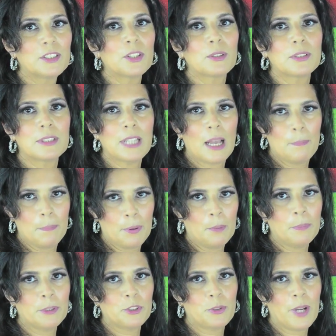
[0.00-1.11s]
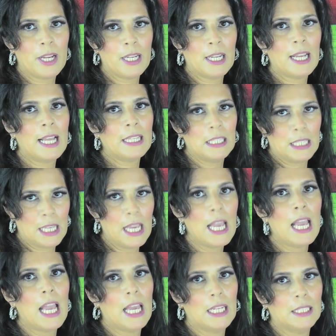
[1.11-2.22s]
So stop perpetrating like you
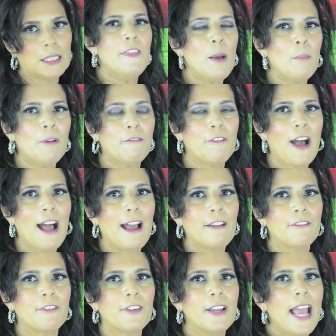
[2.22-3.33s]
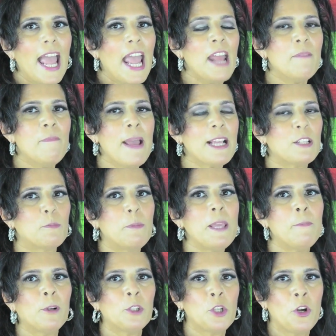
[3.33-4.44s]
can. Number five, it makes
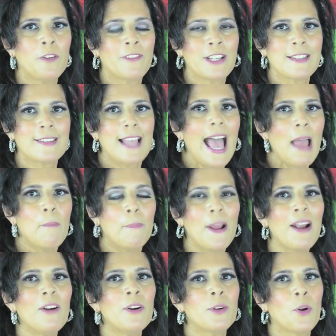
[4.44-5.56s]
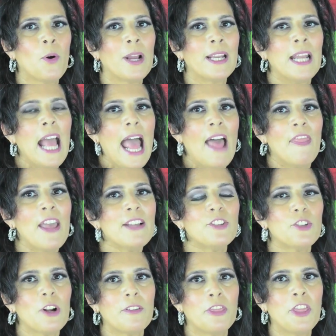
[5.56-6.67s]
people nervous and paranoid, and they
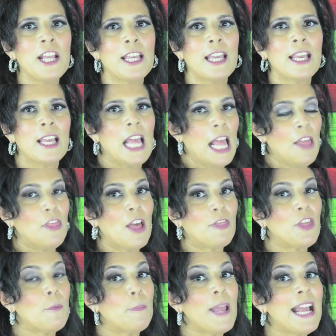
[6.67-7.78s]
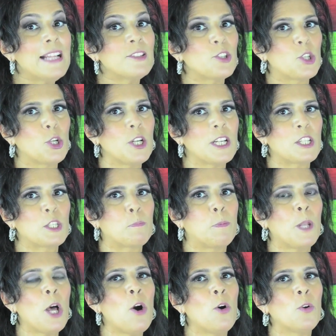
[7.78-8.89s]
start thinking that their pens could
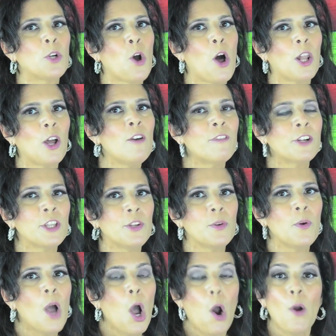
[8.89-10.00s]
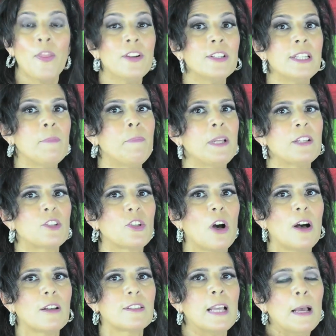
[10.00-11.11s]
explode all over you, or their dipping
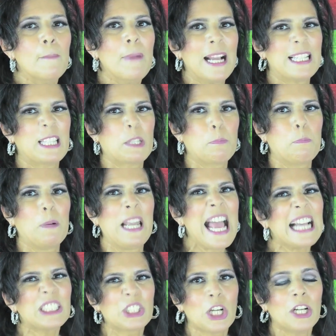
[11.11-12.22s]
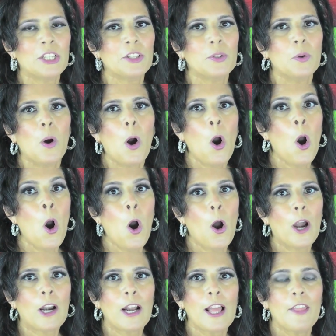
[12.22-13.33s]
sauce might splash on you, or